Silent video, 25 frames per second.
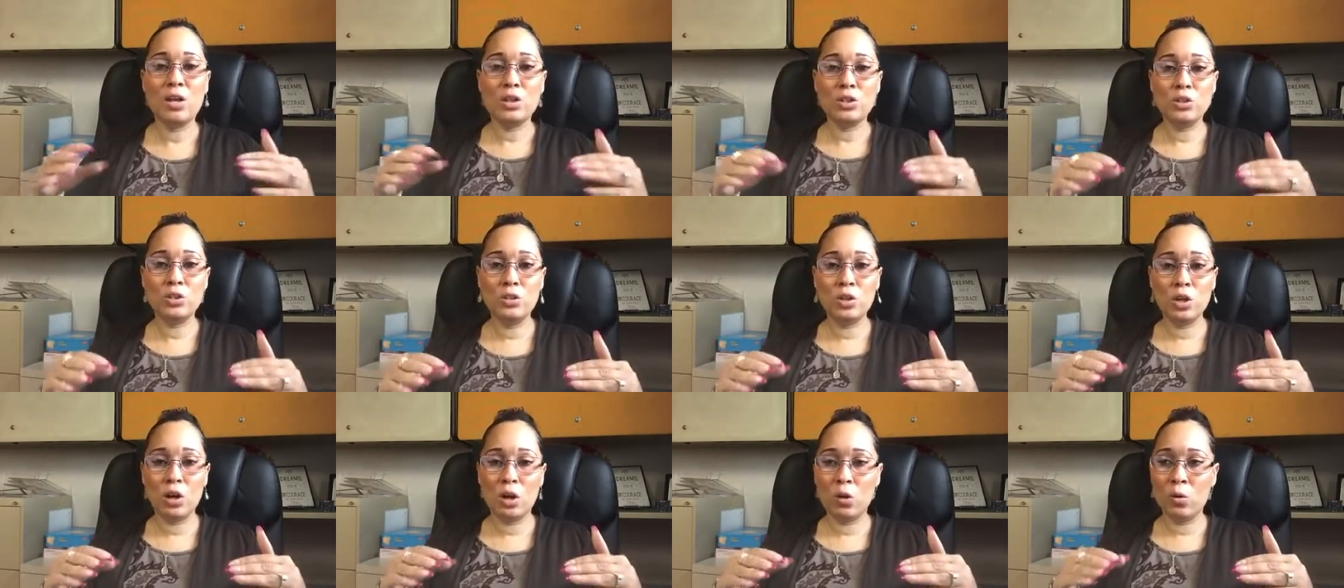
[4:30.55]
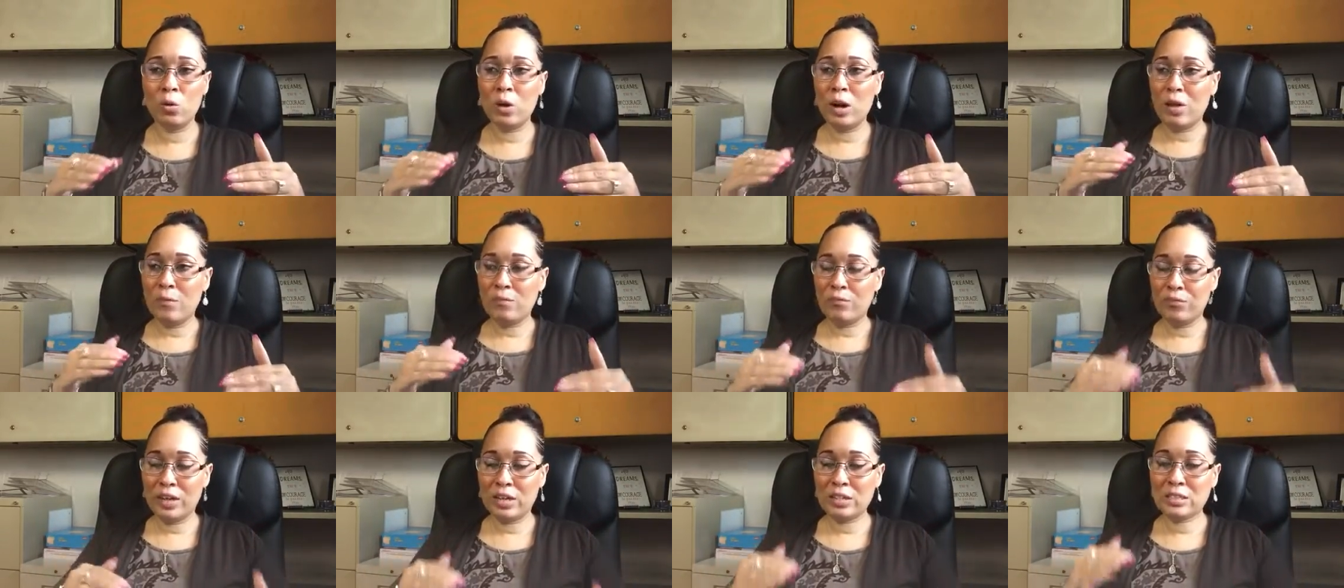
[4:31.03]
you know
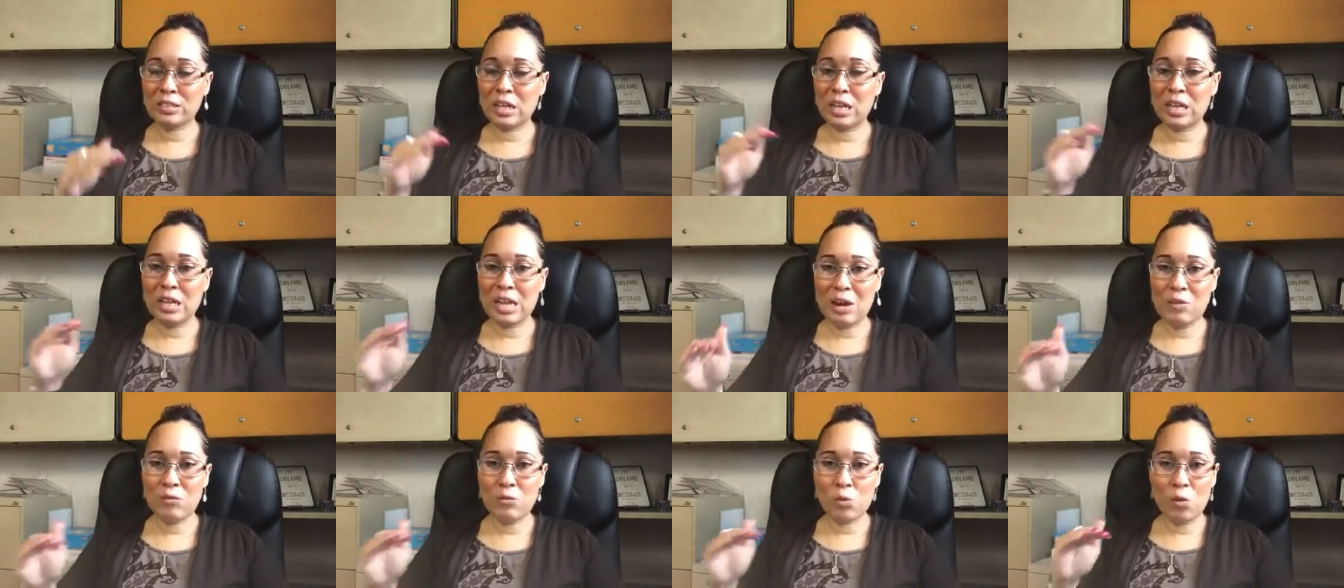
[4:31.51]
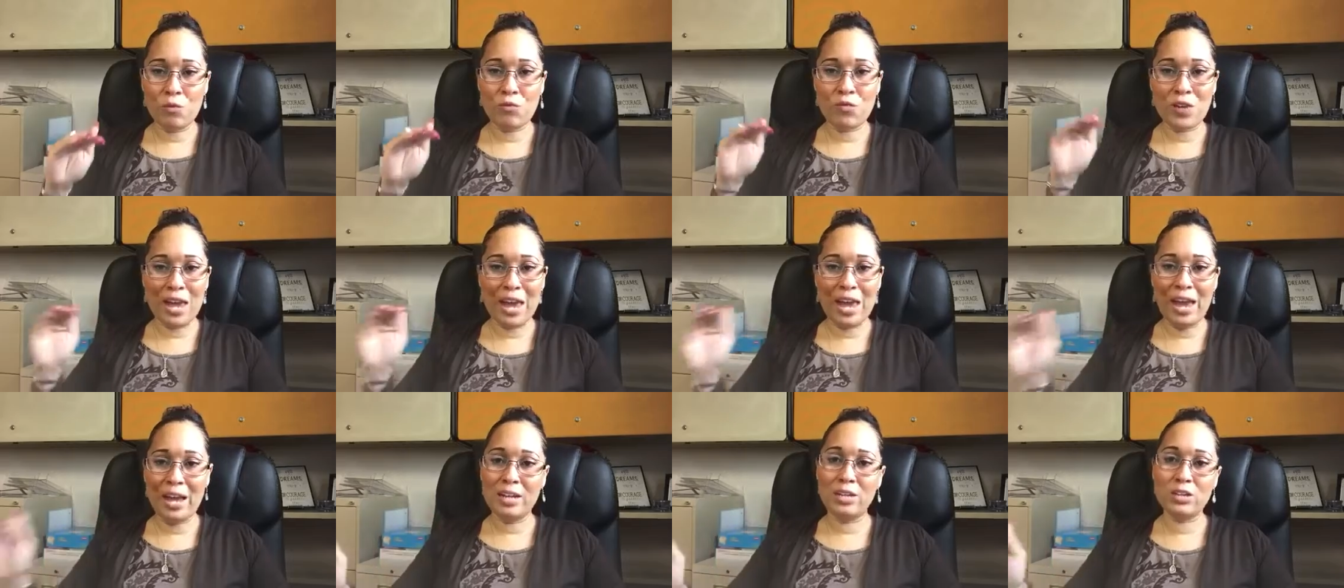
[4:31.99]
there's a level of
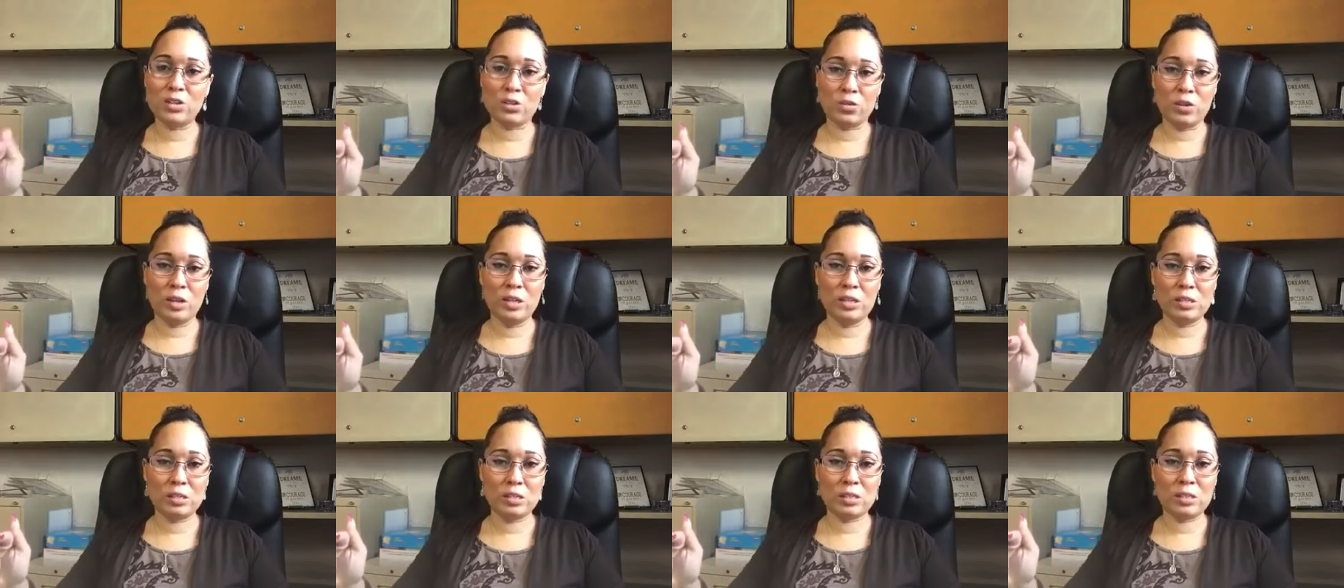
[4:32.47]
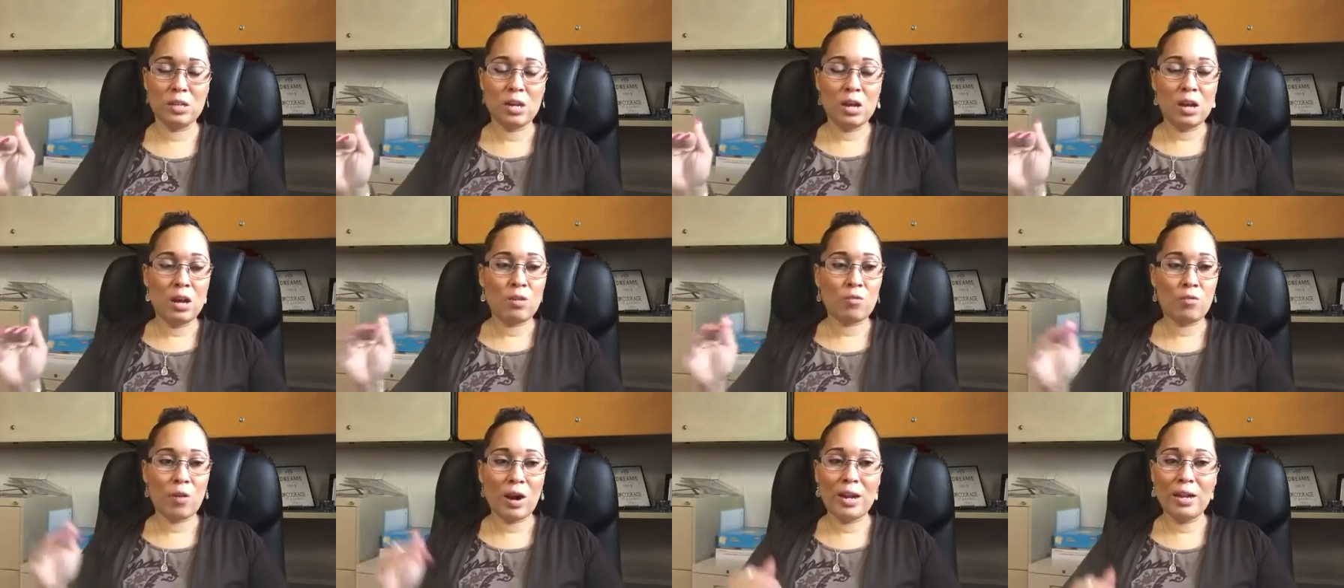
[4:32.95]
ignorance
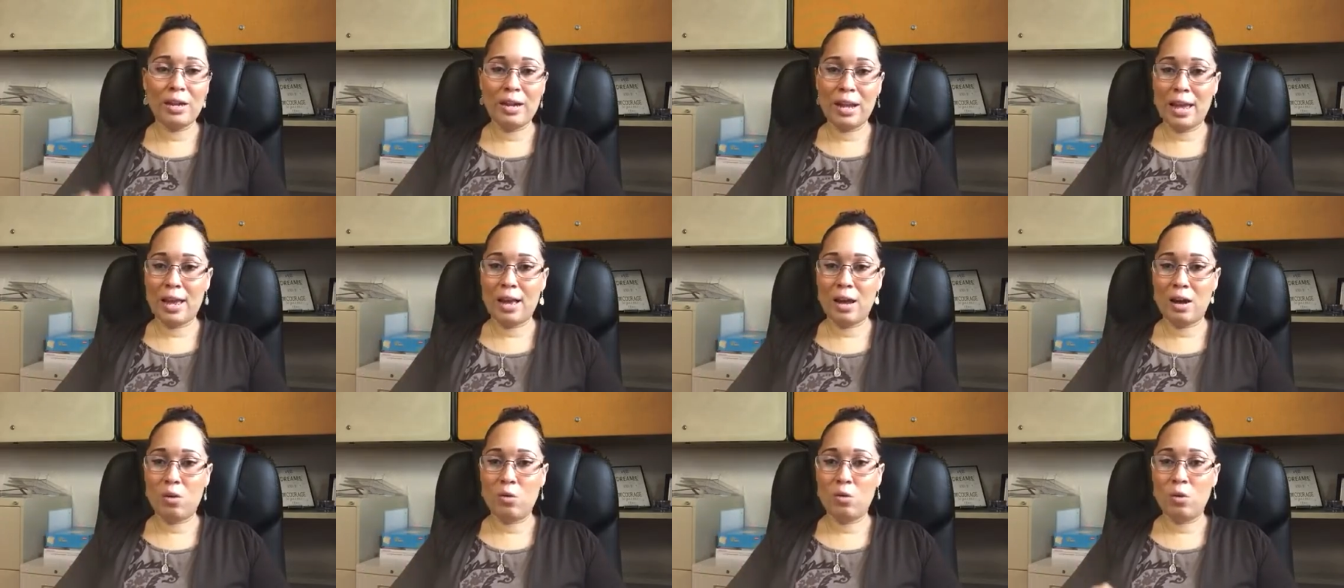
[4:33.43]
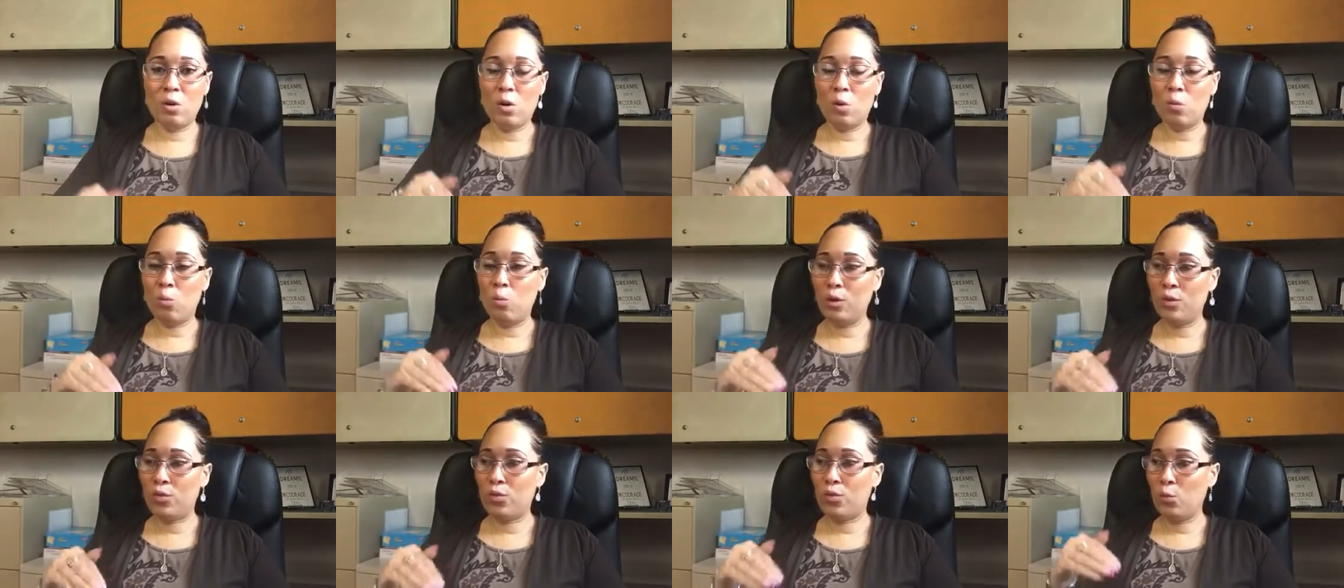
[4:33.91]
right now
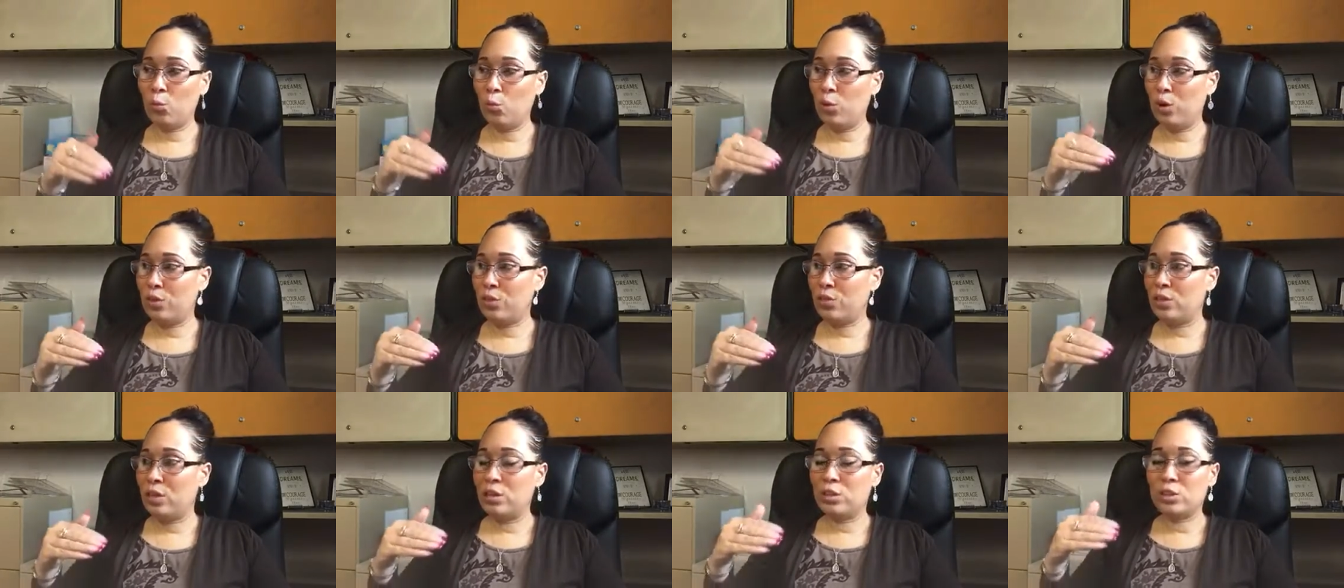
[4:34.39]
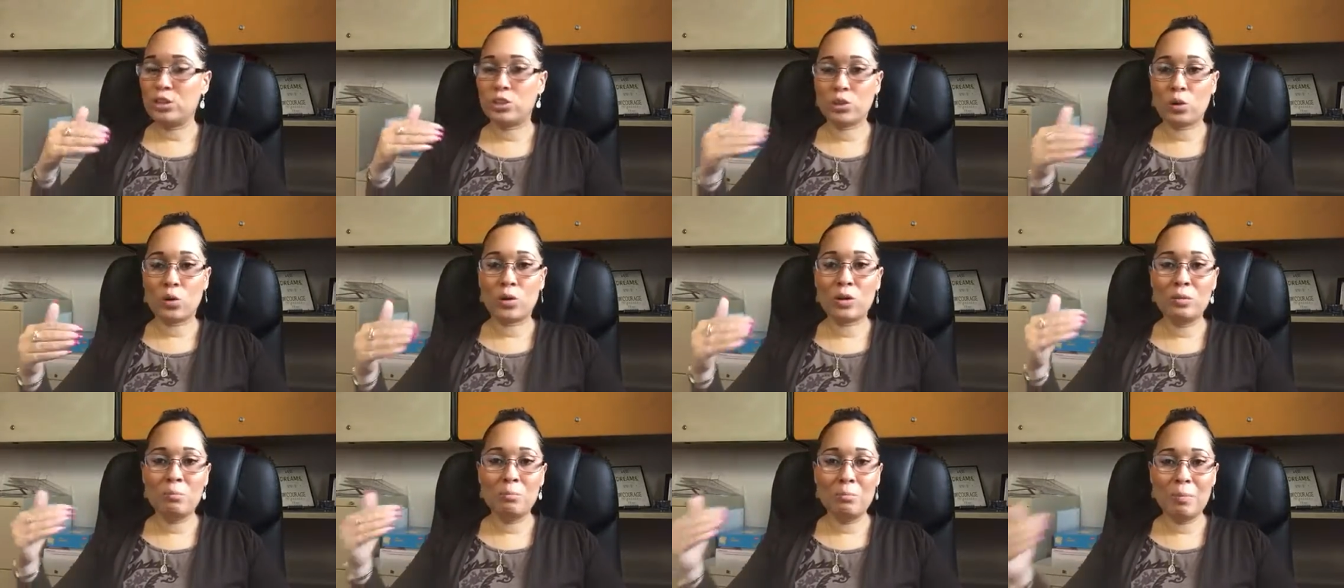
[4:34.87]
with with
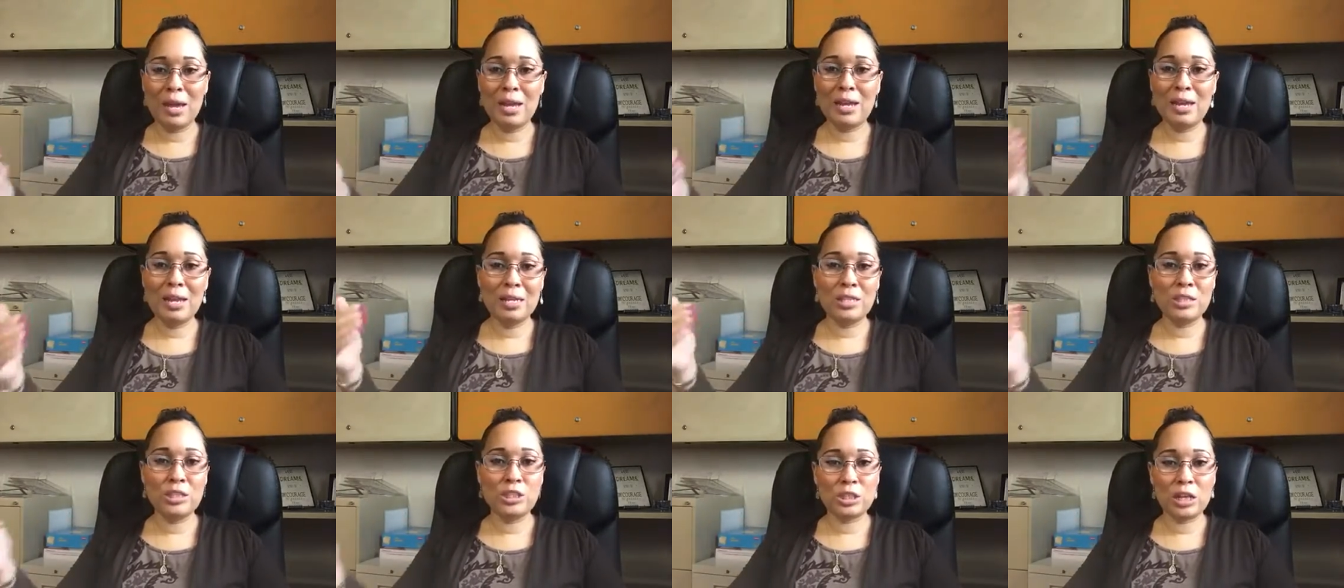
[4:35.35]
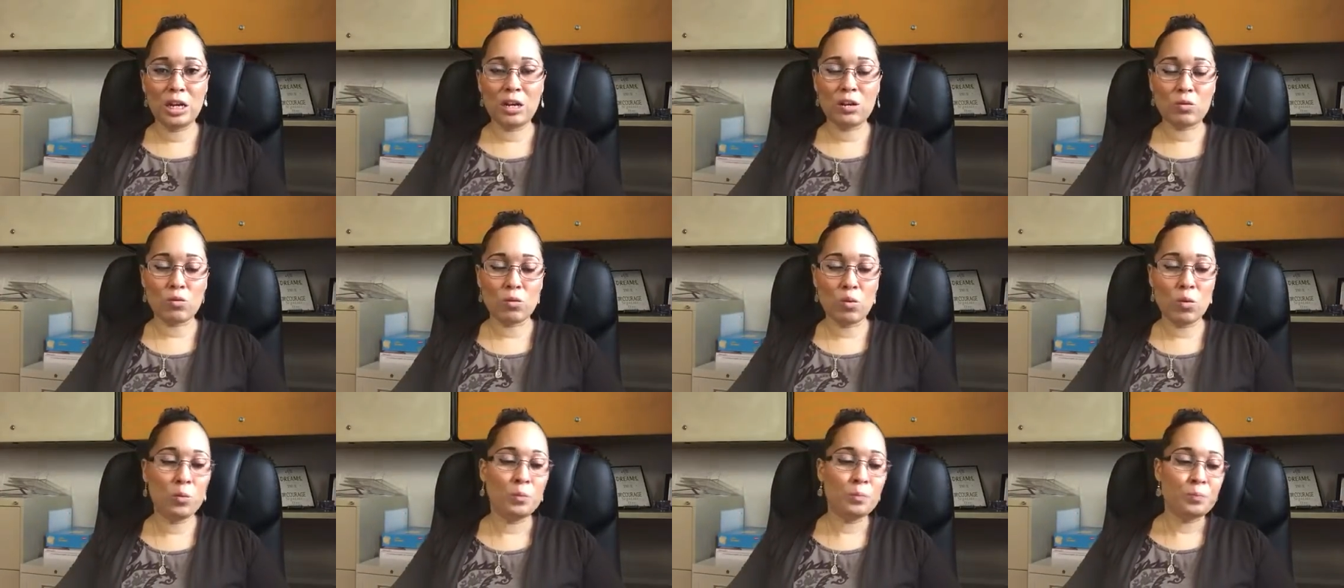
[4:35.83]
certain men in
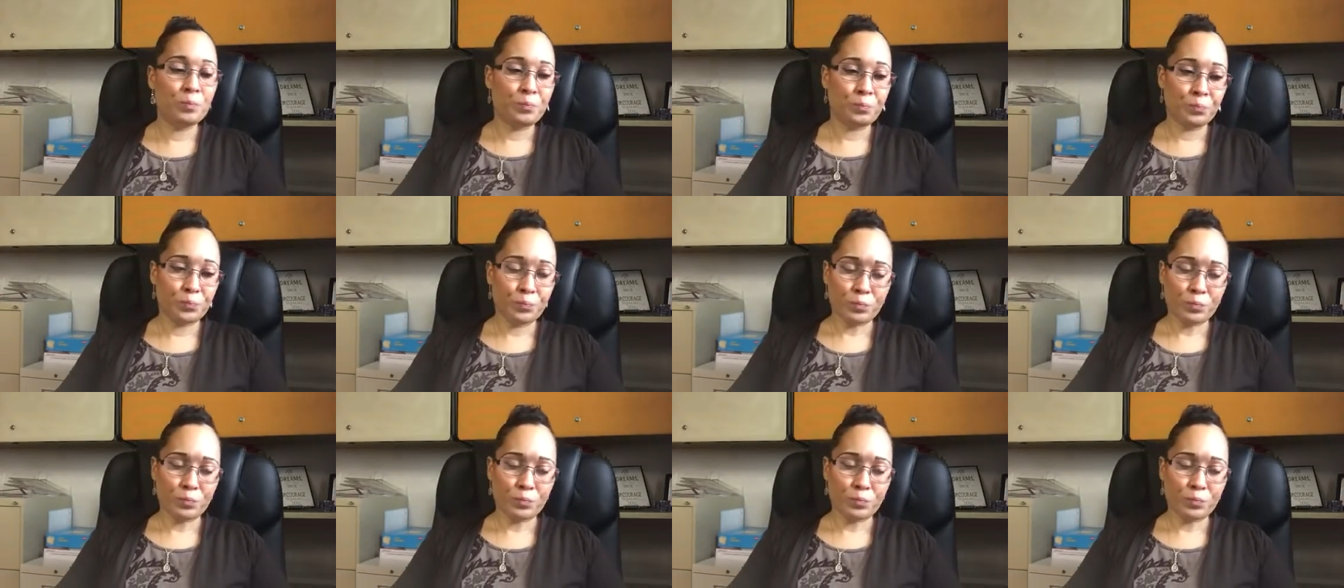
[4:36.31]
general